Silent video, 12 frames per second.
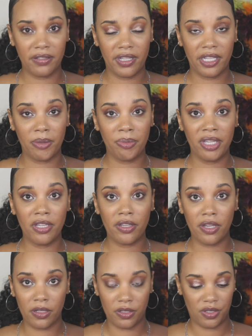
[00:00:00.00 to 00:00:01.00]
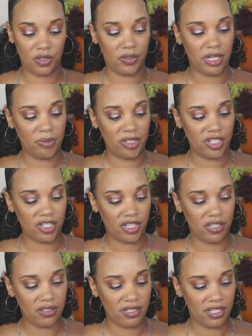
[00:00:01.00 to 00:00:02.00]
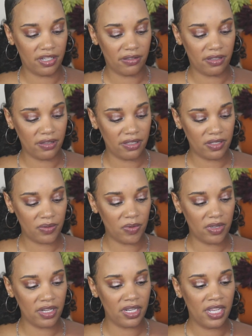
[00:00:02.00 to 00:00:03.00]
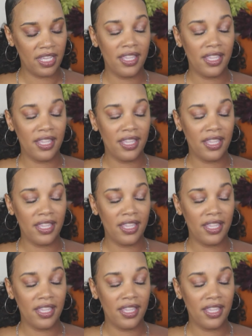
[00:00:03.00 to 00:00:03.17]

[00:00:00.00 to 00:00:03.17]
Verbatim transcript: you like a pink color story, I'm going to show you this here, then this one,